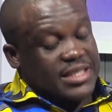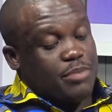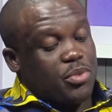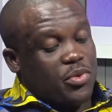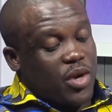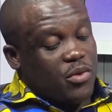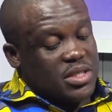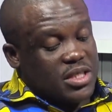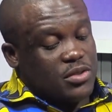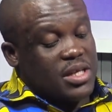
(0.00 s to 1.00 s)
as a
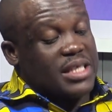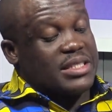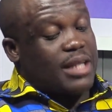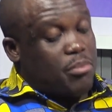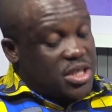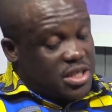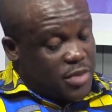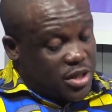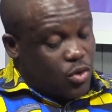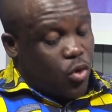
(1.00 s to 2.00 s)
prerequisite to the
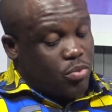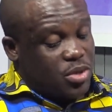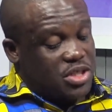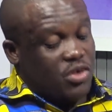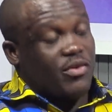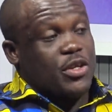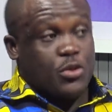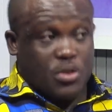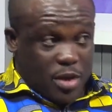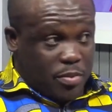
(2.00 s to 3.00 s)
establishment or operation of a
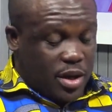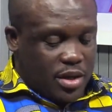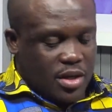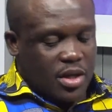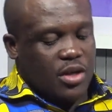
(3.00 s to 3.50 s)
newspaper,